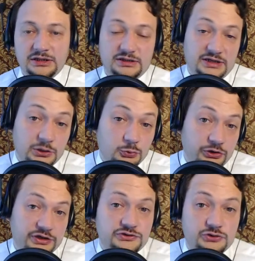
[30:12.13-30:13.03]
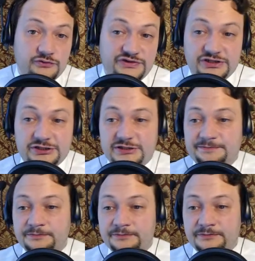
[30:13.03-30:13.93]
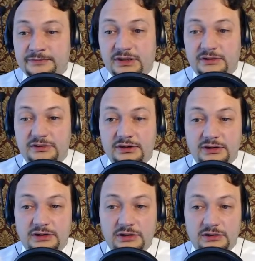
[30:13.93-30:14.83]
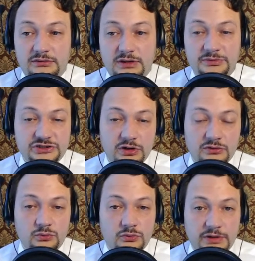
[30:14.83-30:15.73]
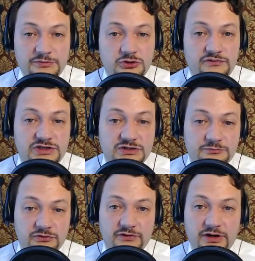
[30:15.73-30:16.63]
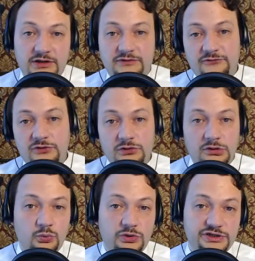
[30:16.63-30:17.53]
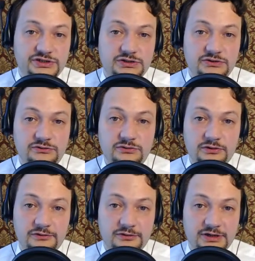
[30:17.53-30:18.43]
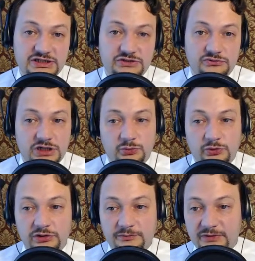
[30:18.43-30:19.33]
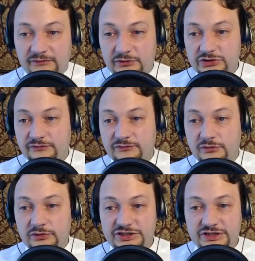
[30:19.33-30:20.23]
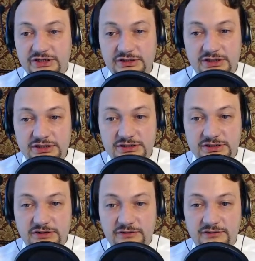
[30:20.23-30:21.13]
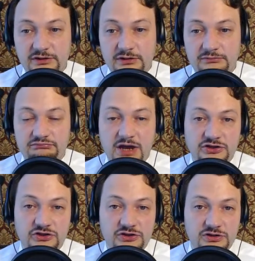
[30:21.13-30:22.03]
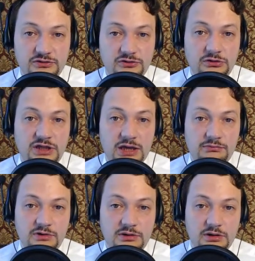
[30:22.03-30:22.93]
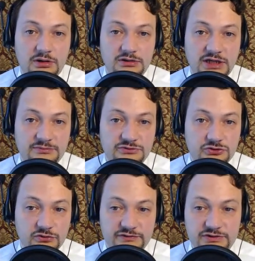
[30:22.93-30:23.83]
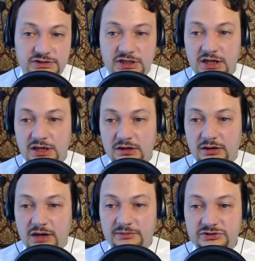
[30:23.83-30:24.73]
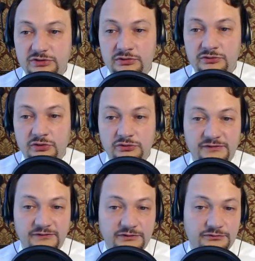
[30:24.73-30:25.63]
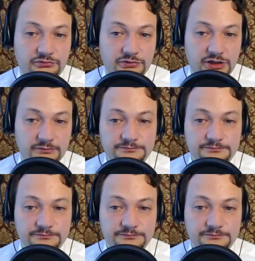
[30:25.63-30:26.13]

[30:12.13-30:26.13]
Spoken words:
Networking services. Amazon Web Services provide the following ways to organize your network. First, of course, it is the managed domain name service, Amazon Route 53.